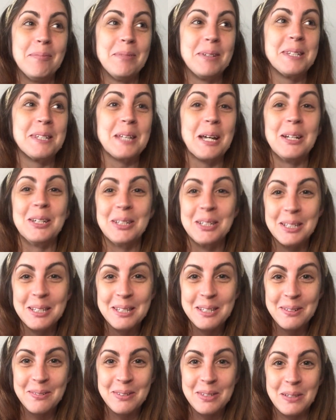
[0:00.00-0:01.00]

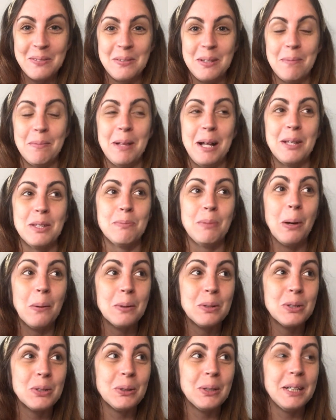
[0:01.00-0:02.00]
discussions of Sylvia Plath's
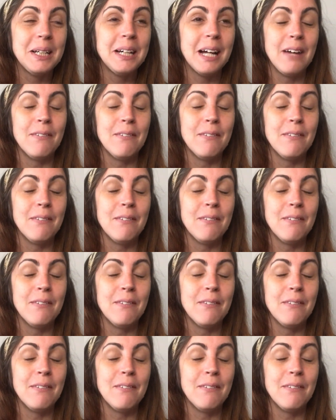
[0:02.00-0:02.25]
poetry.